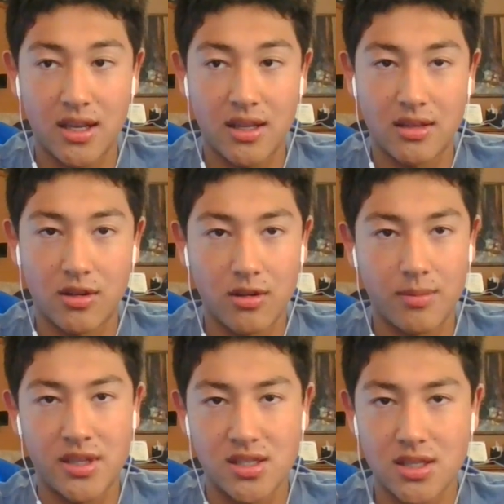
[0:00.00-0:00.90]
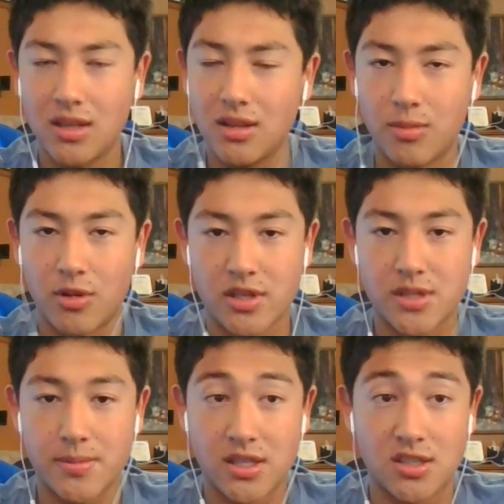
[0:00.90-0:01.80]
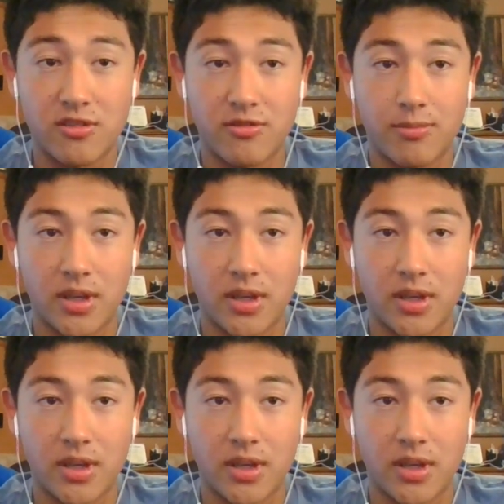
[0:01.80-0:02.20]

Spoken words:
and they're going to be slightly more expensive,